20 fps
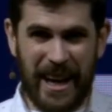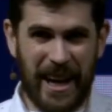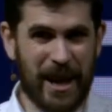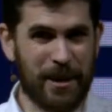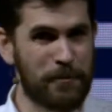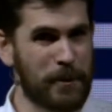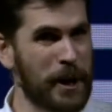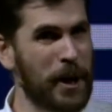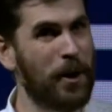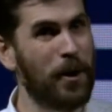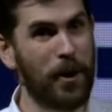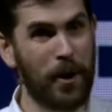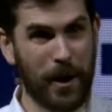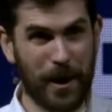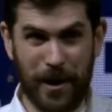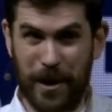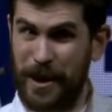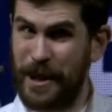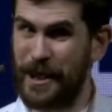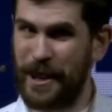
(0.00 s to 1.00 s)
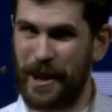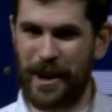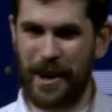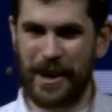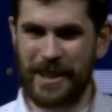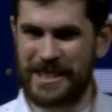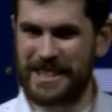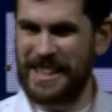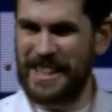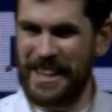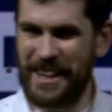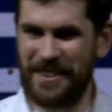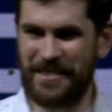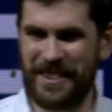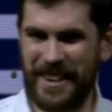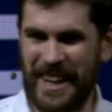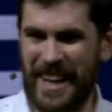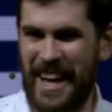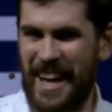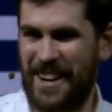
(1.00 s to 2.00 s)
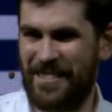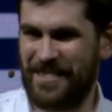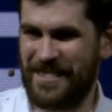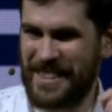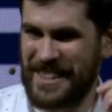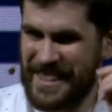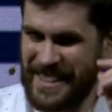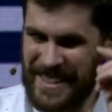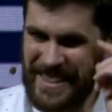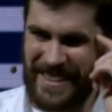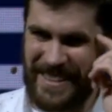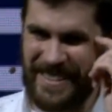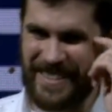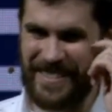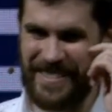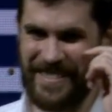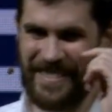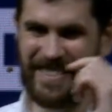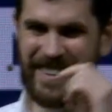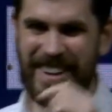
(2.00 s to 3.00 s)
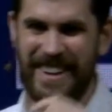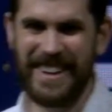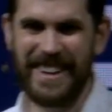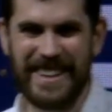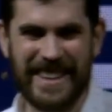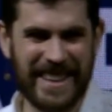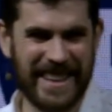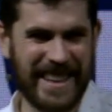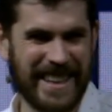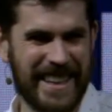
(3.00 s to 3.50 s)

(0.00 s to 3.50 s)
And we all largely overlapped, right?